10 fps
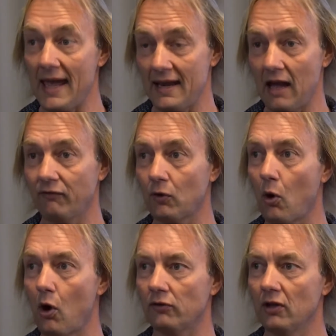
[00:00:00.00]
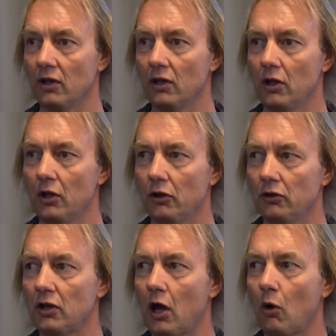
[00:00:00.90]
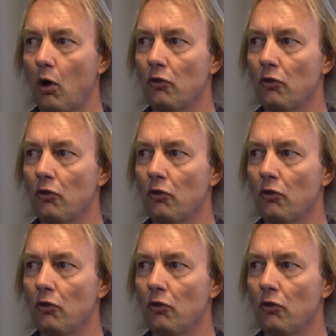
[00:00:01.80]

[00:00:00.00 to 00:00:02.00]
And I've got, you know,